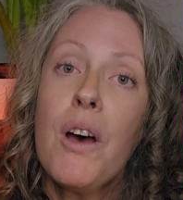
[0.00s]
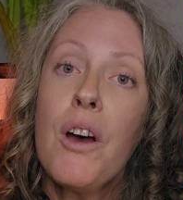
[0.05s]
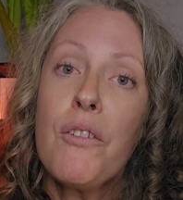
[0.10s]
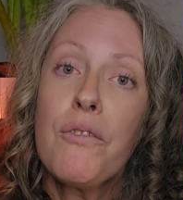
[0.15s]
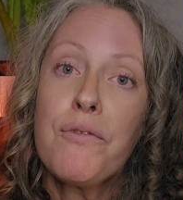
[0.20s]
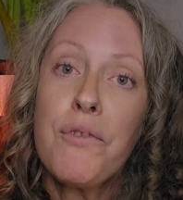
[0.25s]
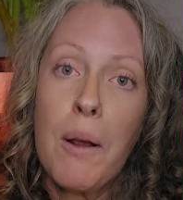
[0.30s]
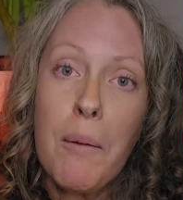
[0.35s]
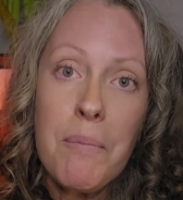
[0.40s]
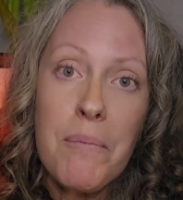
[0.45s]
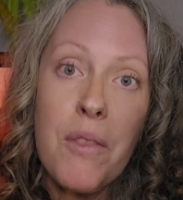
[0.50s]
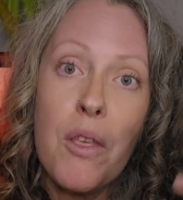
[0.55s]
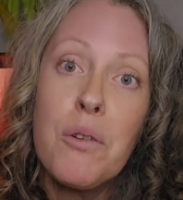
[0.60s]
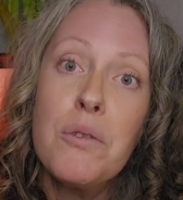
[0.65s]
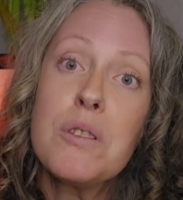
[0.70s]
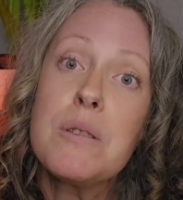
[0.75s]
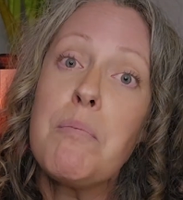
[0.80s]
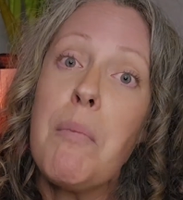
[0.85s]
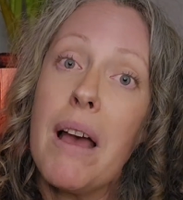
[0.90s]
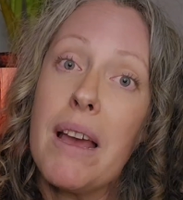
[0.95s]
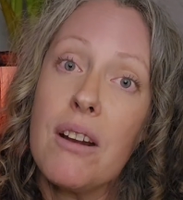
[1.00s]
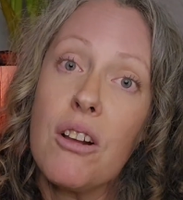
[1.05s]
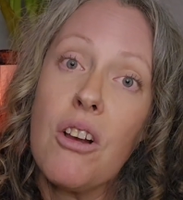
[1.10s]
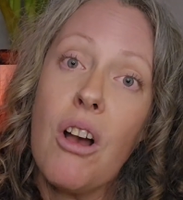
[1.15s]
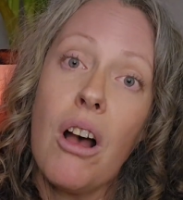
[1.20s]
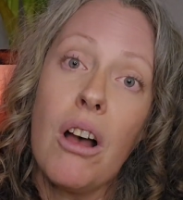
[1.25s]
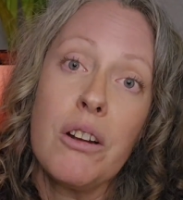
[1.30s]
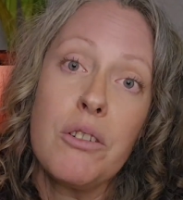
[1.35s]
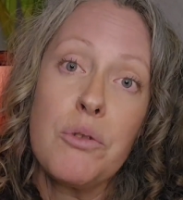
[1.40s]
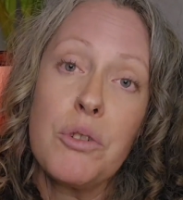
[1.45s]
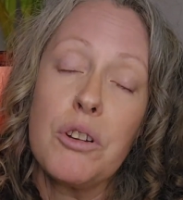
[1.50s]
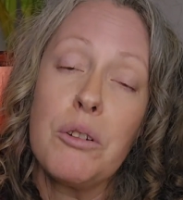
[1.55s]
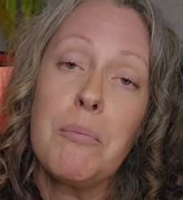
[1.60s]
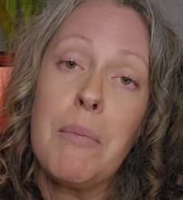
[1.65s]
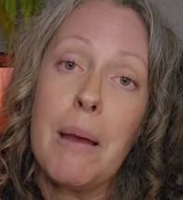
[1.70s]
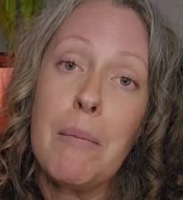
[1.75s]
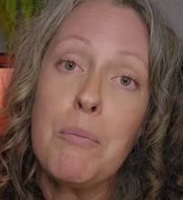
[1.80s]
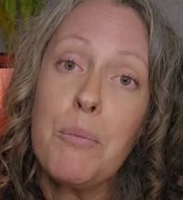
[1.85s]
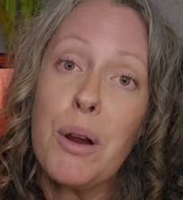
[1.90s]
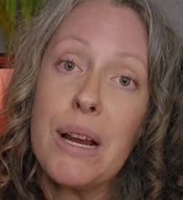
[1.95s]
from those mitochondrial
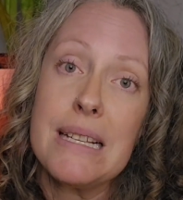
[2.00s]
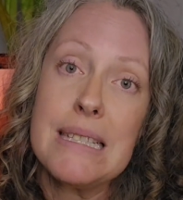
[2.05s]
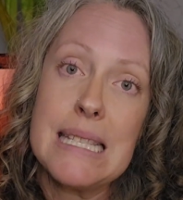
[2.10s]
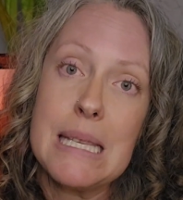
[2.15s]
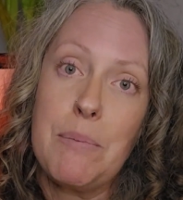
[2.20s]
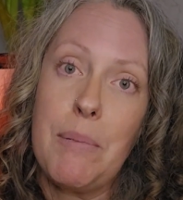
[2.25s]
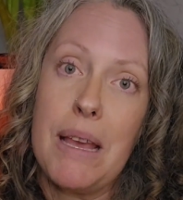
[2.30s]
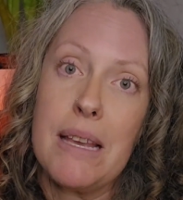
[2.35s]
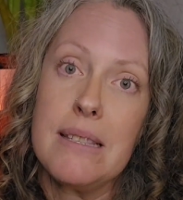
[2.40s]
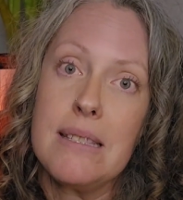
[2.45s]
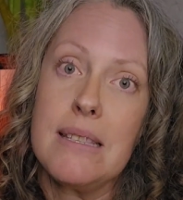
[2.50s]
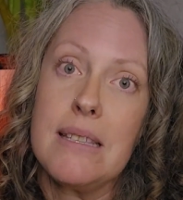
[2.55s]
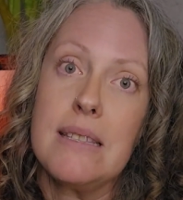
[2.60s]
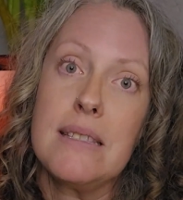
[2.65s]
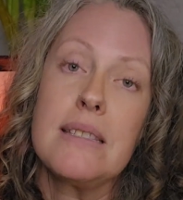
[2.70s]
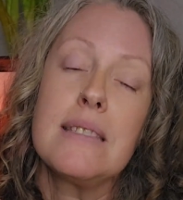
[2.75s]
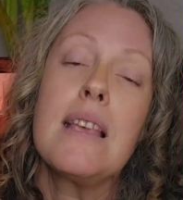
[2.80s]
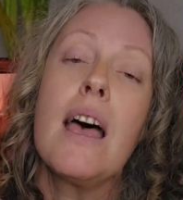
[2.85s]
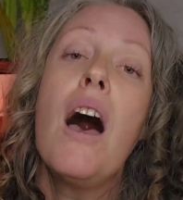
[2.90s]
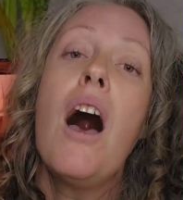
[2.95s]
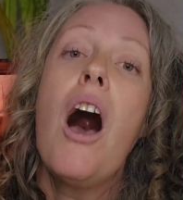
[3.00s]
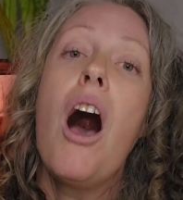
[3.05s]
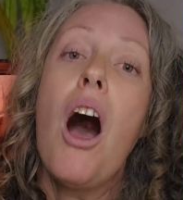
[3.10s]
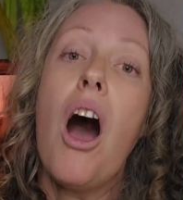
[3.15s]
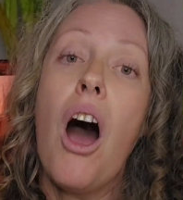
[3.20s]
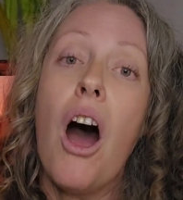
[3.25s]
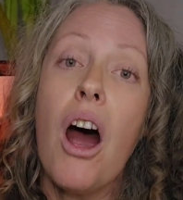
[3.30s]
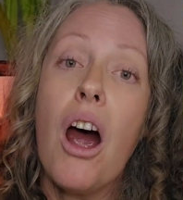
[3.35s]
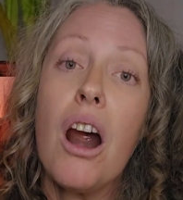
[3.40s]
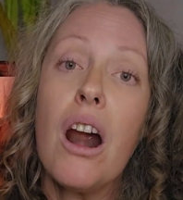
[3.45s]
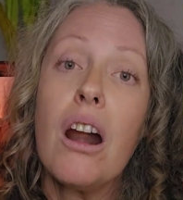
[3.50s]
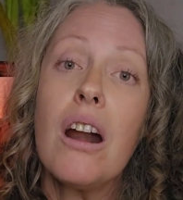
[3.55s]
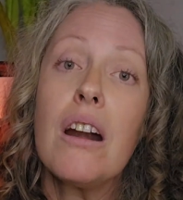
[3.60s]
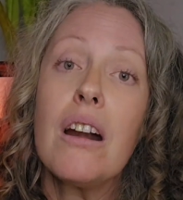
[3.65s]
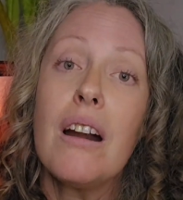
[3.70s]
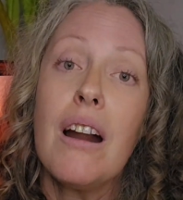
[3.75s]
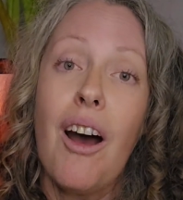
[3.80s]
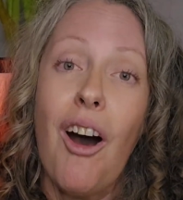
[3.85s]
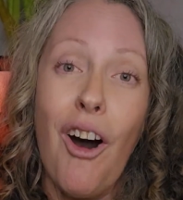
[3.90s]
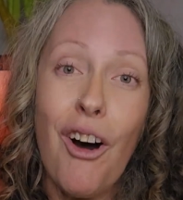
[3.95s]
membrane spaces
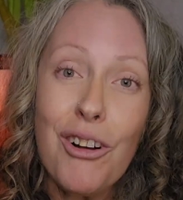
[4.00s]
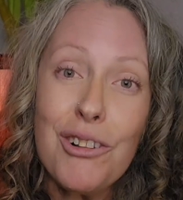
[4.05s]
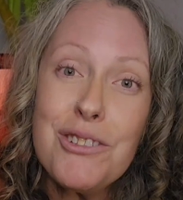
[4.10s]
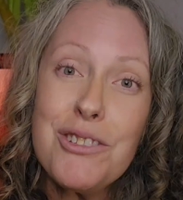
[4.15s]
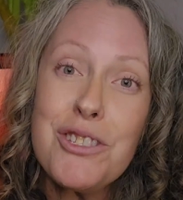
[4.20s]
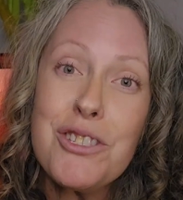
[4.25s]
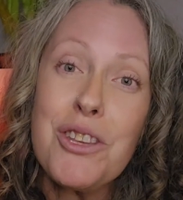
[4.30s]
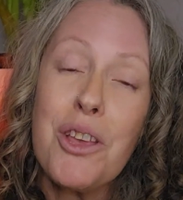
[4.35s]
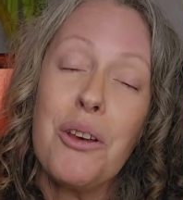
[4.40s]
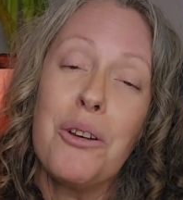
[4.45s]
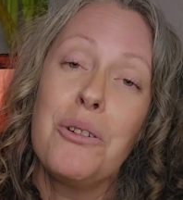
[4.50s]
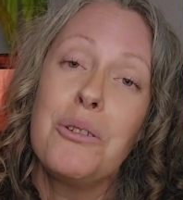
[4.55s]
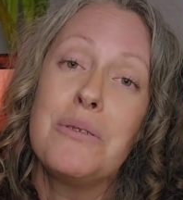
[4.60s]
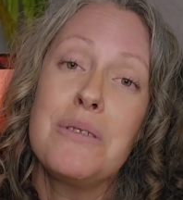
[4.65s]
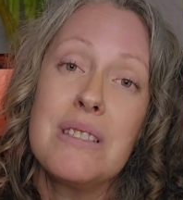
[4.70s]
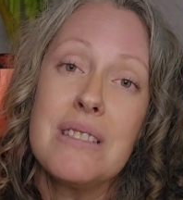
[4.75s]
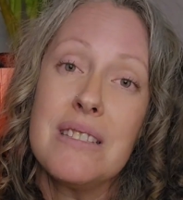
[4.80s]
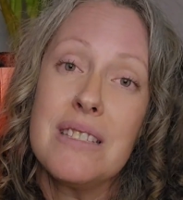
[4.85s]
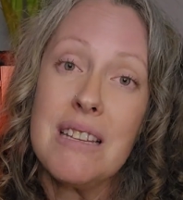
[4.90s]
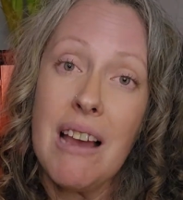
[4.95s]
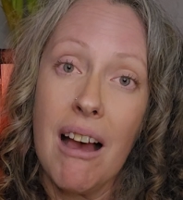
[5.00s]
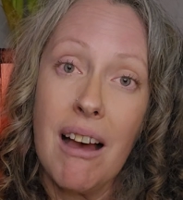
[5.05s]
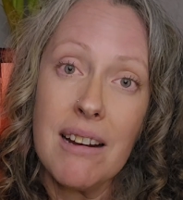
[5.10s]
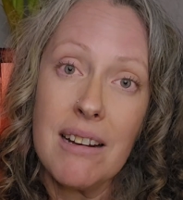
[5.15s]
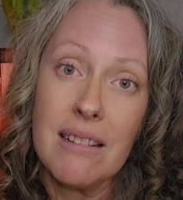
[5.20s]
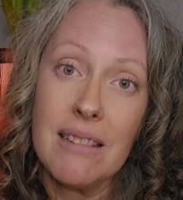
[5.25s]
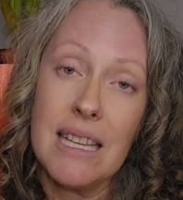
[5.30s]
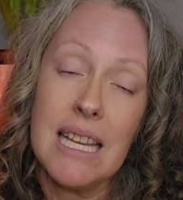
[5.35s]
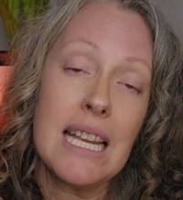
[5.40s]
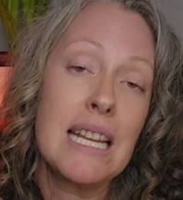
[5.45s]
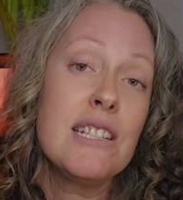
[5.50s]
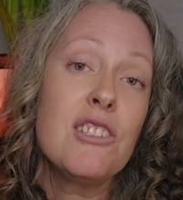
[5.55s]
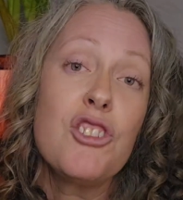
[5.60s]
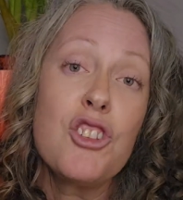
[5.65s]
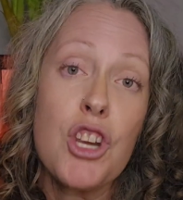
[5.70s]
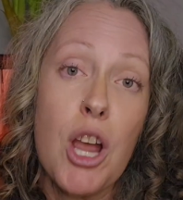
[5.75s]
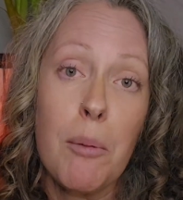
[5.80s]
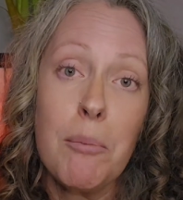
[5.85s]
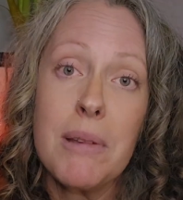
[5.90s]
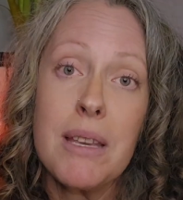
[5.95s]
are also tunneling,
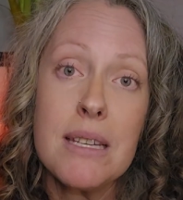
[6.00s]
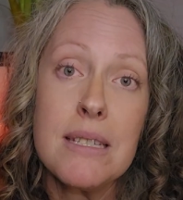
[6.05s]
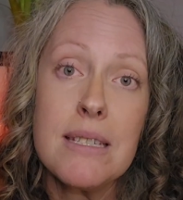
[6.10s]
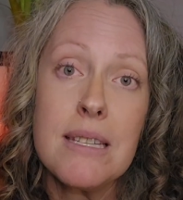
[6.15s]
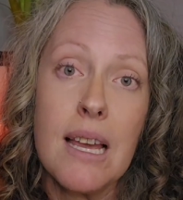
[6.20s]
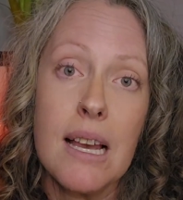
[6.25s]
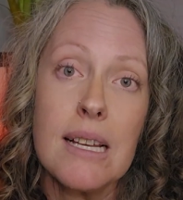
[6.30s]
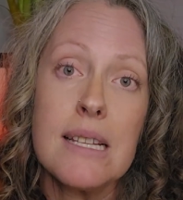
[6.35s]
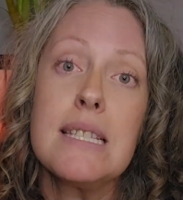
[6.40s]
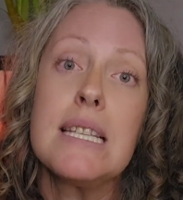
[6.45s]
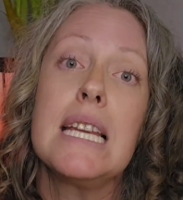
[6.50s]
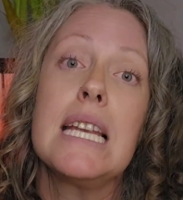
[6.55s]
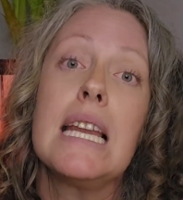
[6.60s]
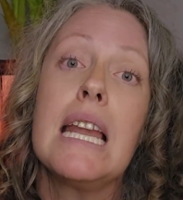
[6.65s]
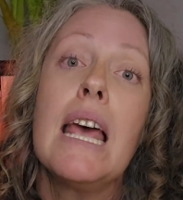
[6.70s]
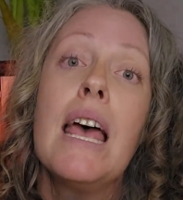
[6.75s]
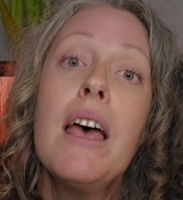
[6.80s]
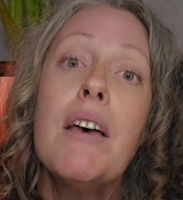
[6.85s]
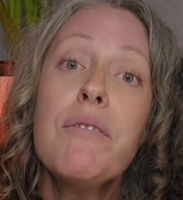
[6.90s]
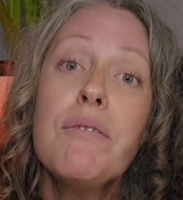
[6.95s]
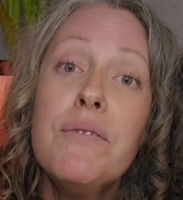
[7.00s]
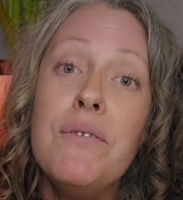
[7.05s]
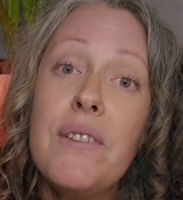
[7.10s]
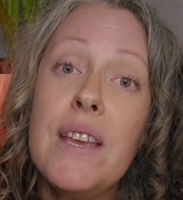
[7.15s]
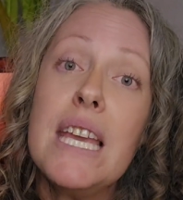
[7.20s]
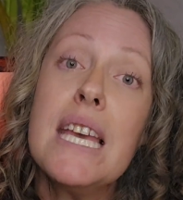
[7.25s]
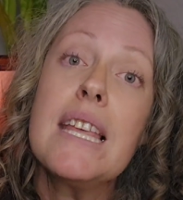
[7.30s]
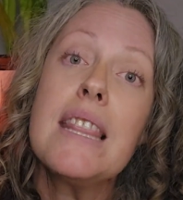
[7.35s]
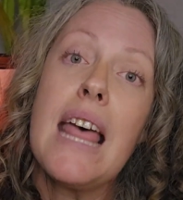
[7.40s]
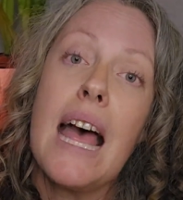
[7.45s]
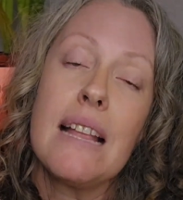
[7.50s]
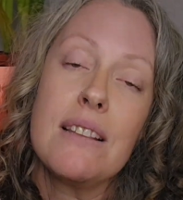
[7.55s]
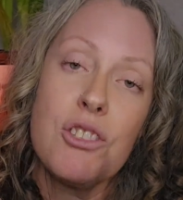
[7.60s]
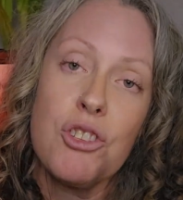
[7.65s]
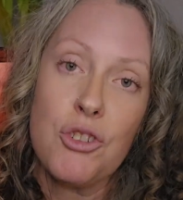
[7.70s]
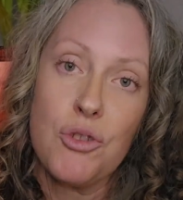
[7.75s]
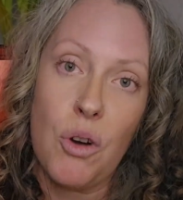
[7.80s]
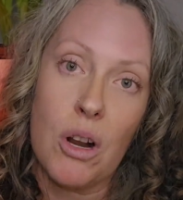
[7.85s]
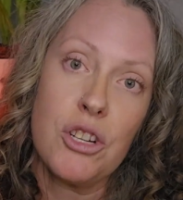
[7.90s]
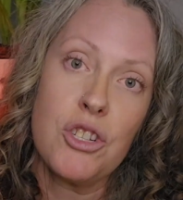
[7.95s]
jump conducting via that
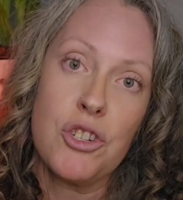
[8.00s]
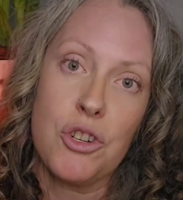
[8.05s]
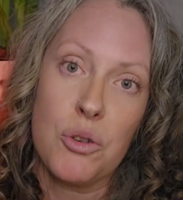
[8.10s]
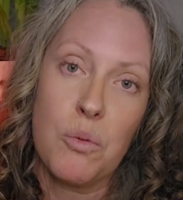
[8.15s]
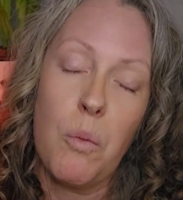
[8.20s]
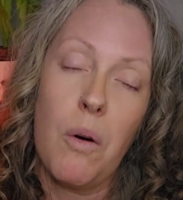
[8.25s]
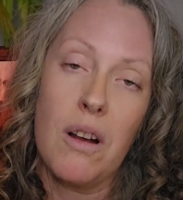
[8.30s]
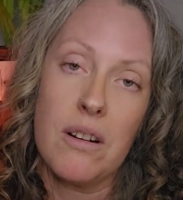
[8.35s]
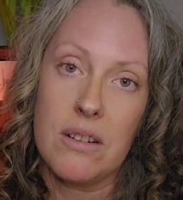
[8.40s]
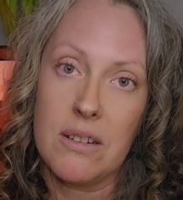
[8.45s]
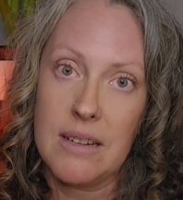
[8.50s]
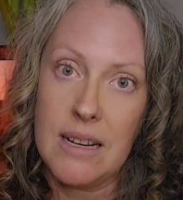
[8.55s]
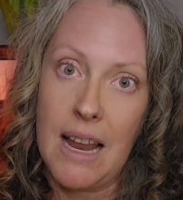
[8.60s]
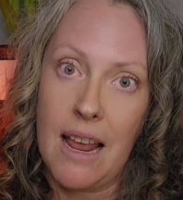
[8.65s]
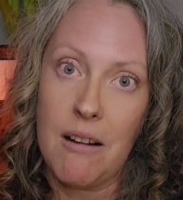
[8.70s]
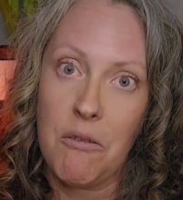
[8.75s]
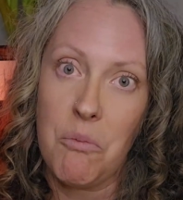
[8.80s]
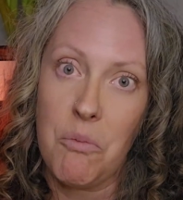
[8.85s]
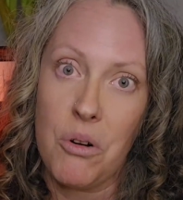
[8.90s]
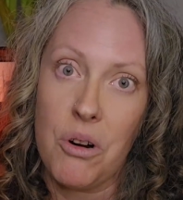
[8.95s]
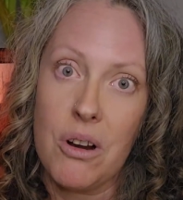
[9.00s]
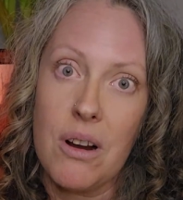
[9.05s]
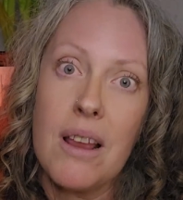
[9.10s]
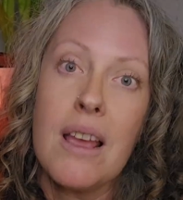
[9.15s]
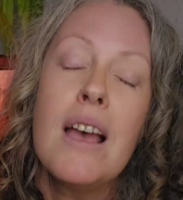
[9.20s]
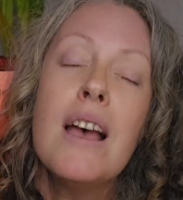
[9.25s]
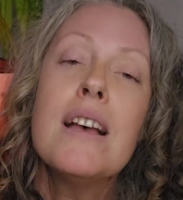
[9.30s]
structured water network.